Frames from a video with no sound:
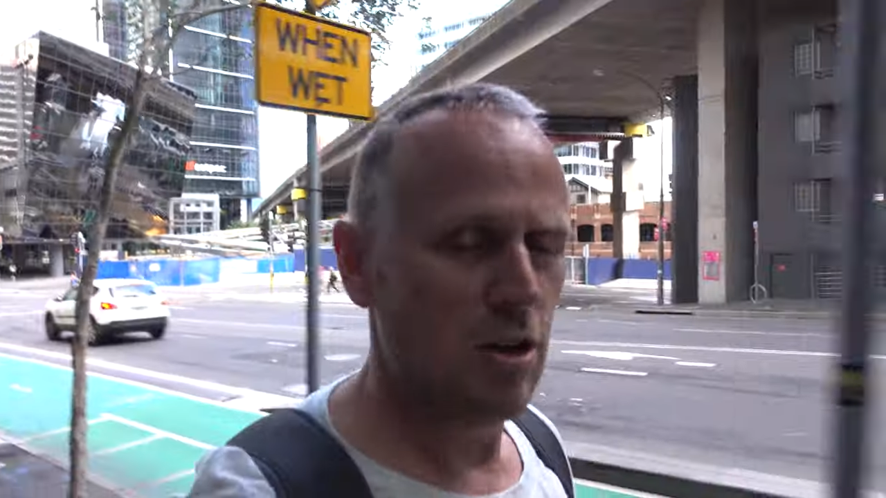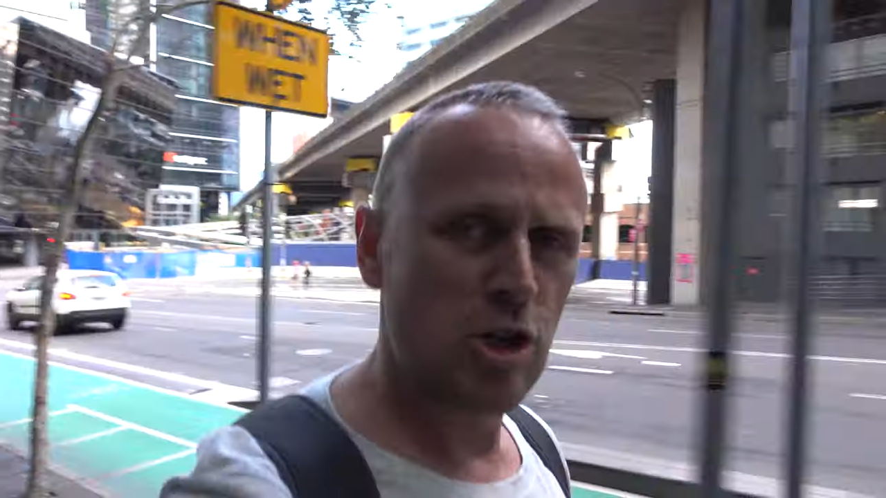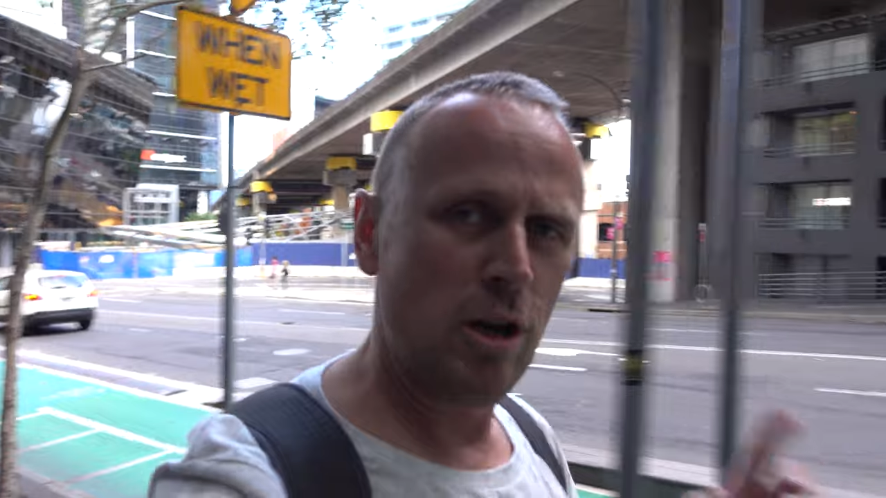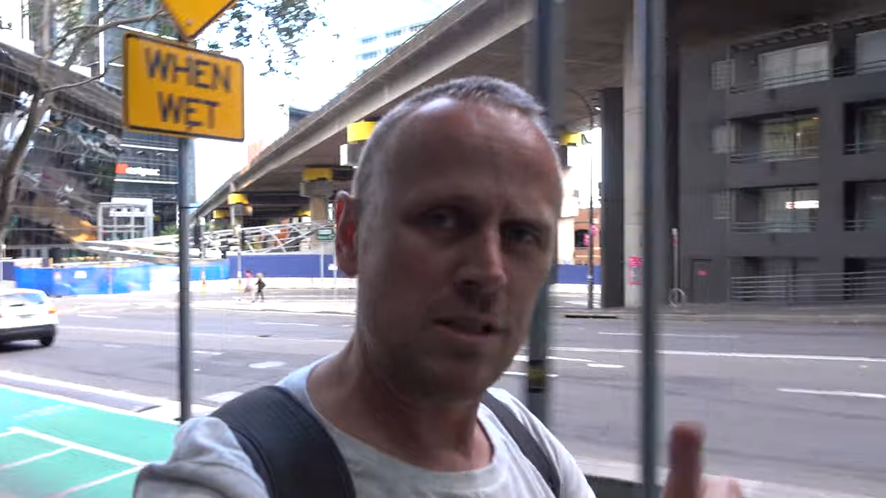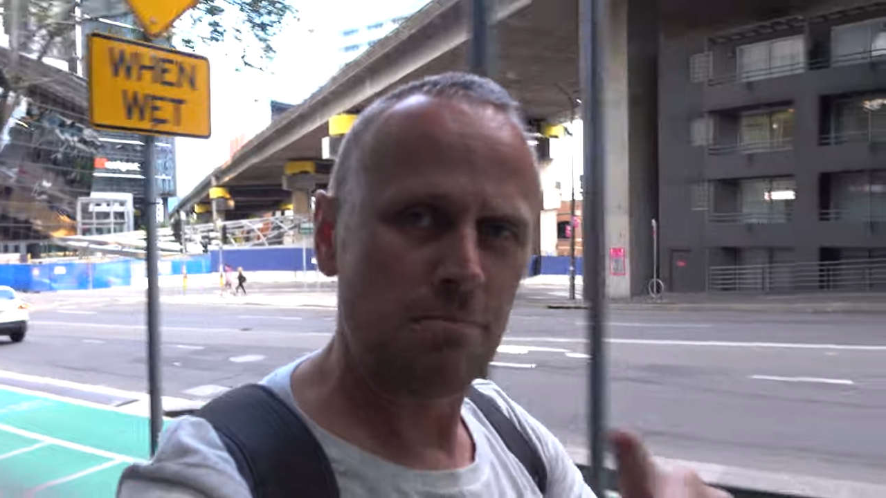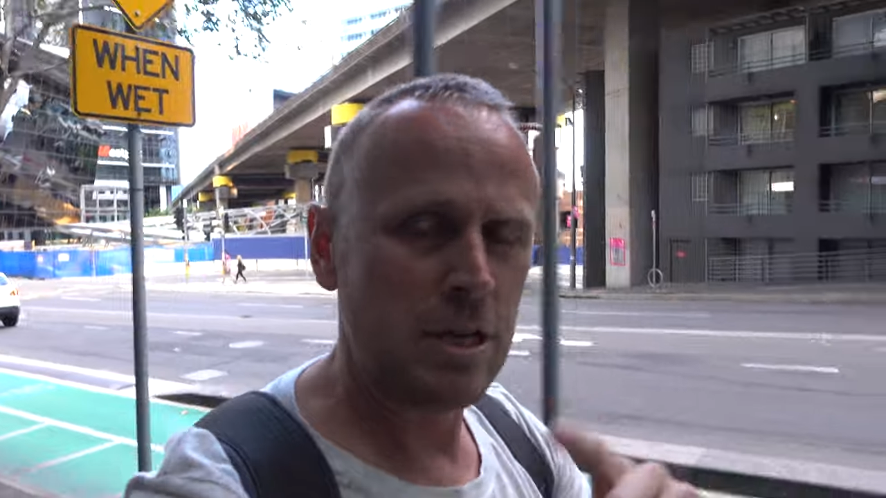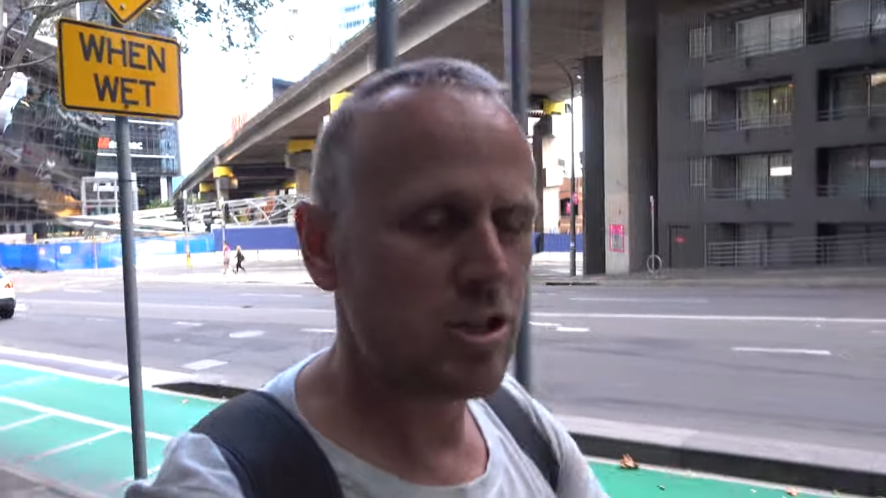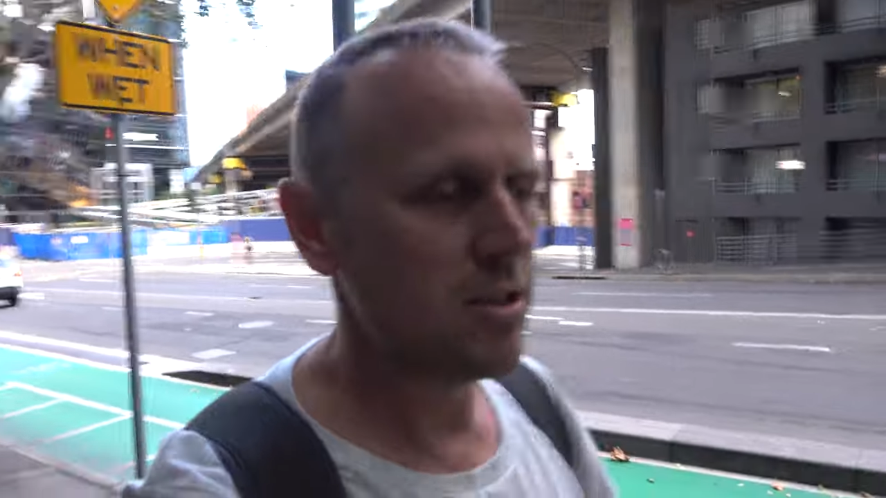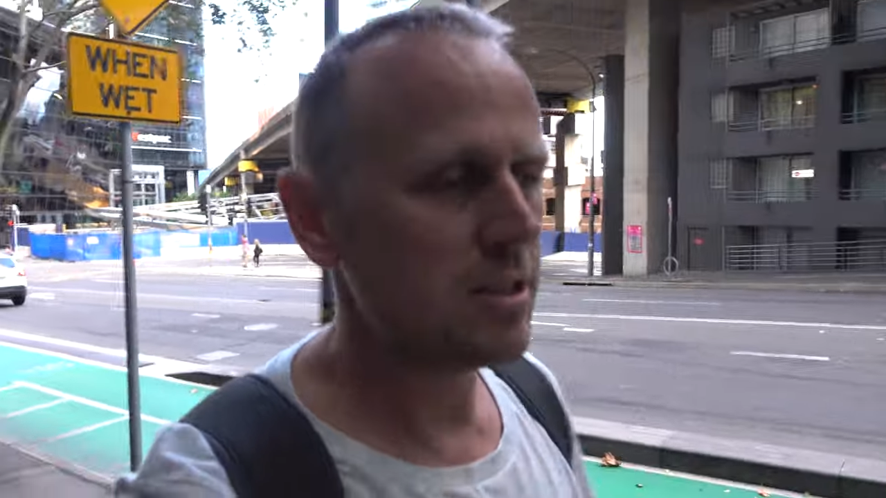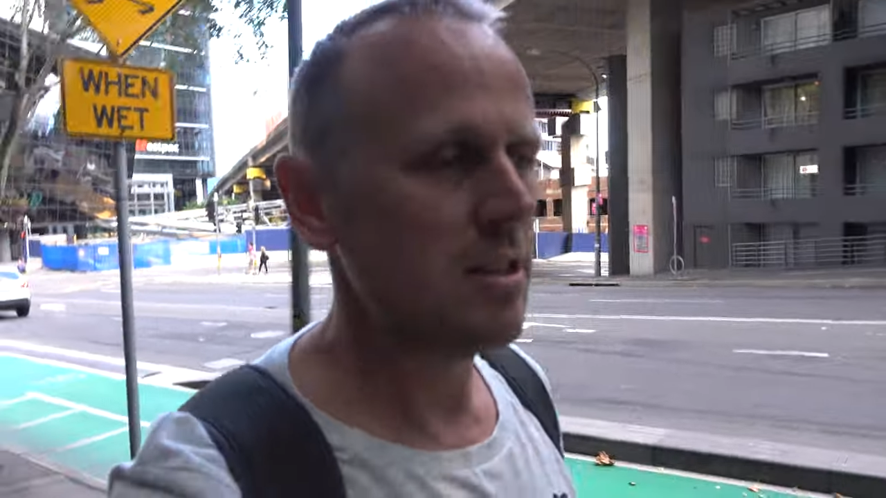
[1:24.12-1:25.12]
I'll show you some
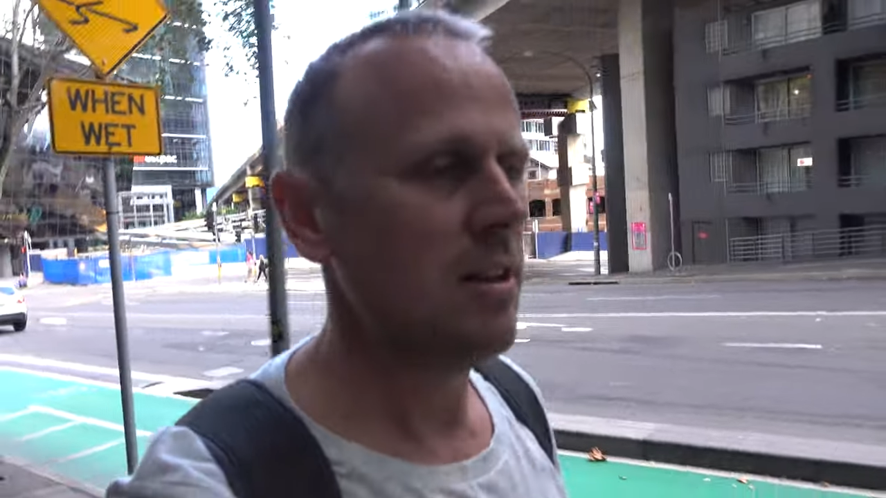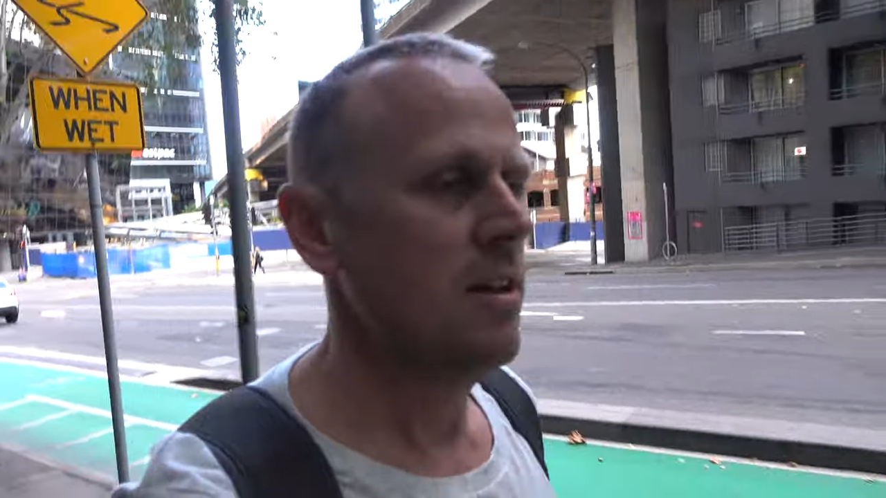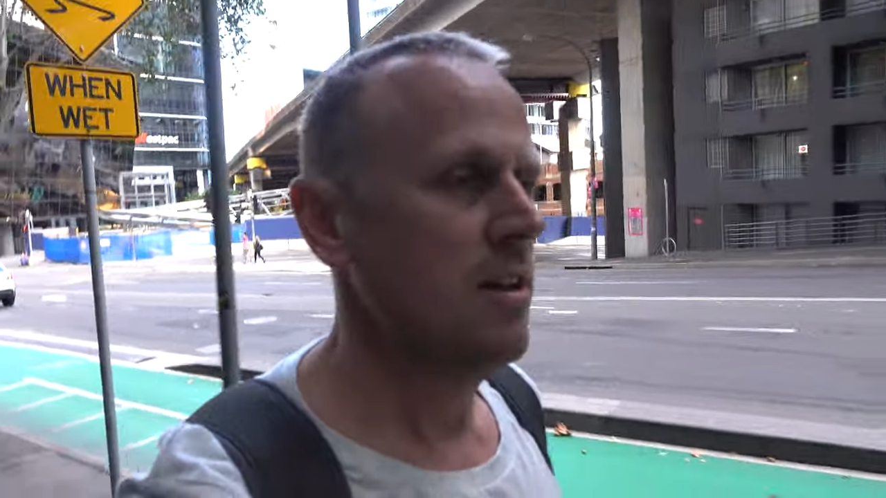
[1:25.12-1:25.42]
pictures.